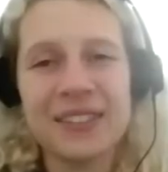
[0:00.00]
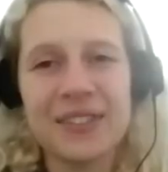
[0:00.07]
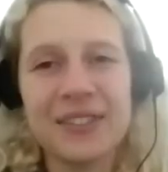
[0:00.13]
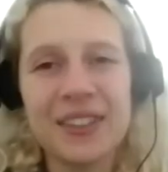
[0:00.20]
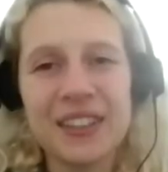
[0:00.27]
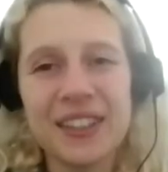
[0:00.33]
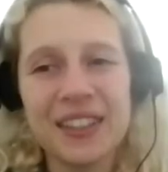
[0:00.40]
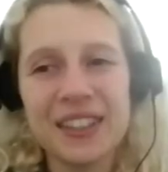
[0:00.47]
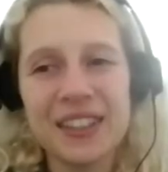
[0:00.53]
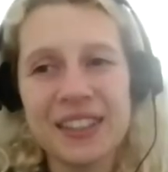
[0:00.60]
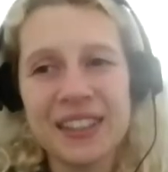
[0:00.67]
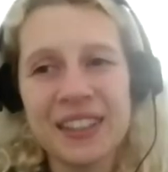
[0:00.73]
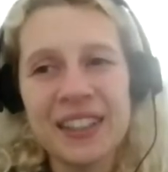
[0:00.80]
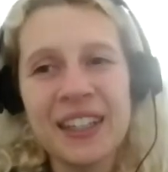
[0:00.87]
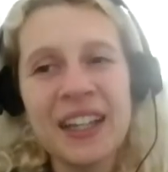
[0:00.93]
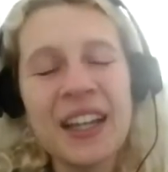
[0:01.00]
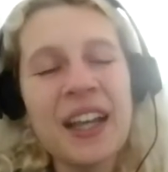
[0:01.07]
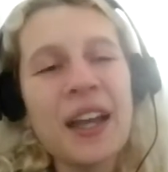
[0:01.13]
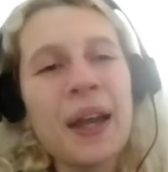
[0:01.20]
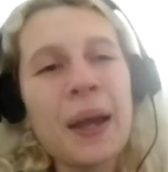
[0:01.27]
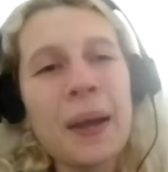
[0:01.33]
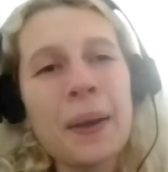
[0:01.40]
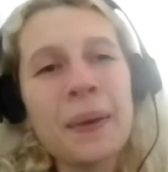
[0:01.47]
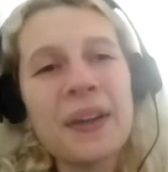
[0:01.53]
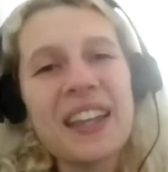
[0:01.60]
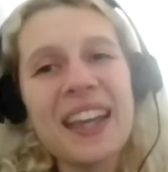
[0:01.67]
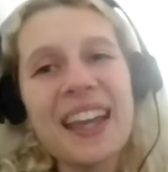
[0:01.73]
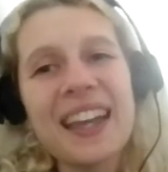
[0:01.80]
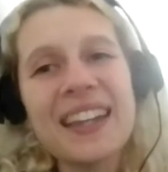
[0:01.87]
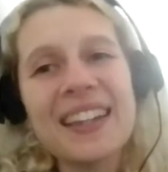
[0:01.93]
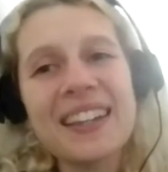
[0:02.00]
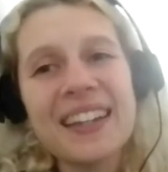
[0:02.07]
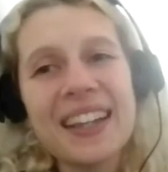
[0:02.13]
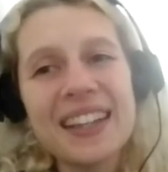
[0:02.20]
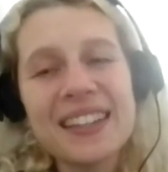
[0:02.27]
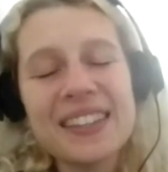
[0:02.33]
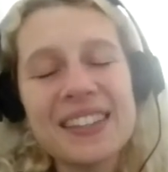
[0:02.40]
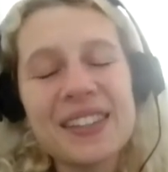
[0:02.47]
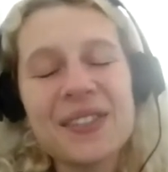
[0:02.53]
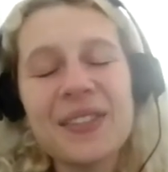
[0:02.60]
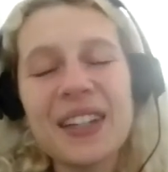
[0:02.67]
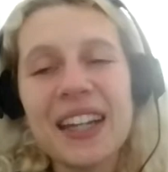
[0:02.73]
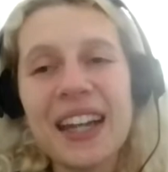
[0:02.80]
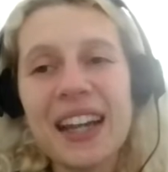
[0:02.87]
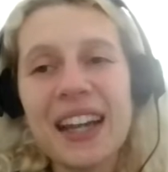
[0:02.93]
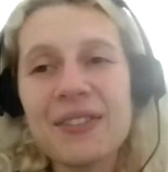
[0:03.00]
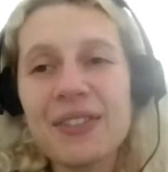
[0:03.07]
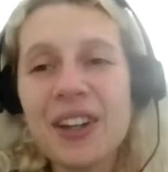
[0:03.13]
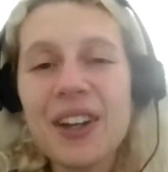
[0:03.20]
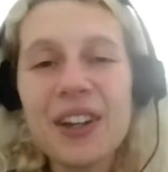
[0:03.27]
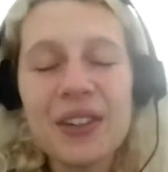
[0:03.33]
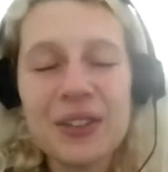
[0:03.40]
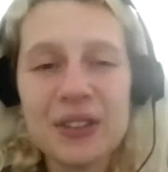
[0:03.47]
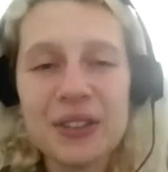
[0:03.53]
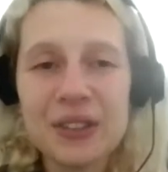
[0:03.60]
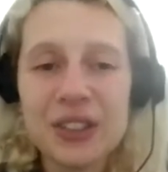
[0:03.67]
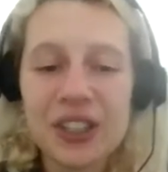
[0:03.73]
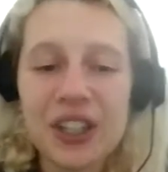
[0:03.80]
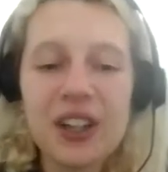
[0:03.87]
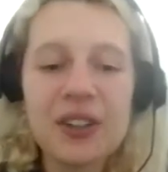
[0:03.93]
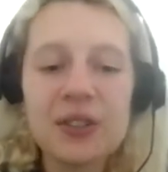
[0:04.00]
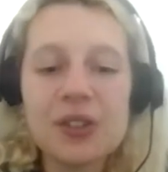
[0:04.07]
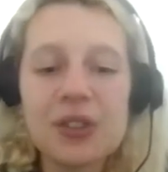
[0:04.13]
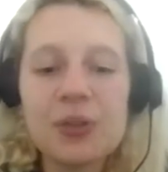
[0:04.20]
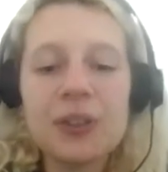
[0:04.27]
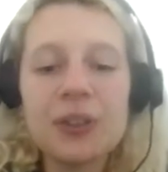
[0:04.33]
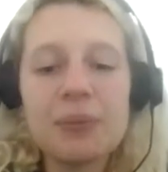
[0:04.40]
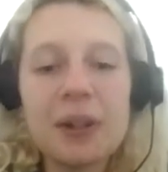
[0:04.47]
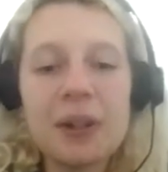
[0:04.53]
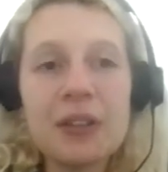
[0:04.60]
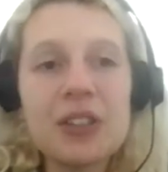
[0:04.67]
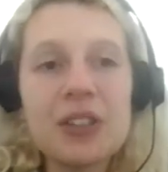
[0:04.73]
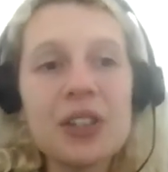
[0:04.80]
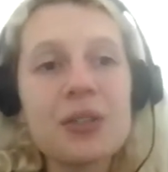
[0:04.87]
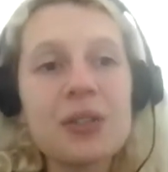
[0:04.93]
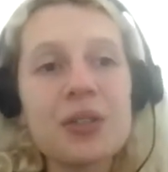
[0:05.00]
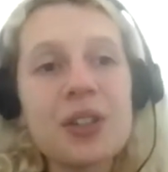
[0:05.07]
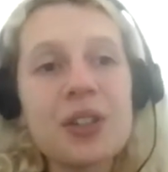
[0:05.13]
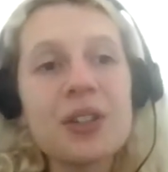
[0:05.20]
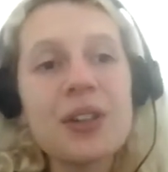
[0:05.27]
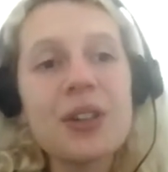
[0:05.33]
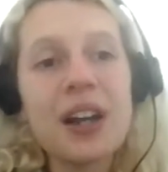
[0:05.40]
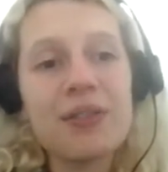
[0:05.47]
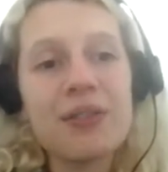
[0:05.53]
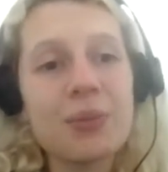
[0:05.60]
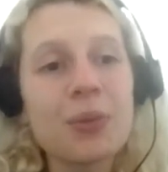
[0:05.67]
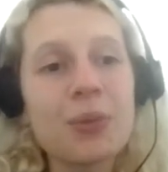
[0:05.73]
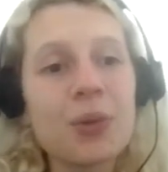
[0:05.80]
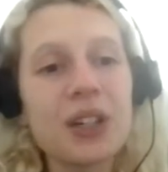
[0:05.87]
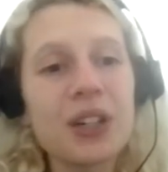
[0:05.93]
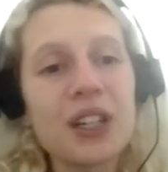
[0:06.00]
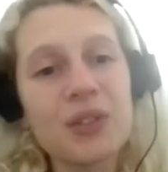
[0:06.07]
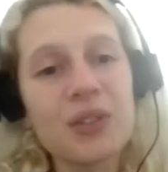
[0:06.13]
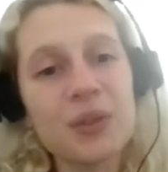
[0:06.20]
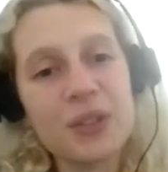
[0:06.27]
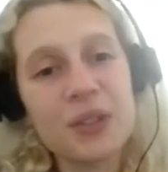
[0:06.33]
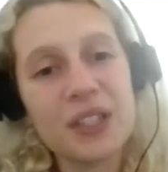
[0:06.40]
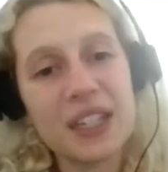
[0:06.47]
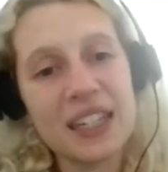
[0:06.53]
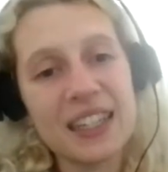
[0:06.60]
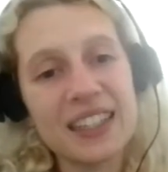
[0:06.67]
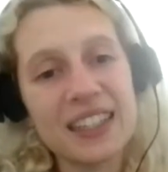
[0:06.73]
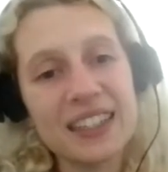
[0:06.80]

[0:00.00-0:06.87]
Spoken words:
Very good. Okay, next we have Arush. Arush, what about you? Do you have a morning routine?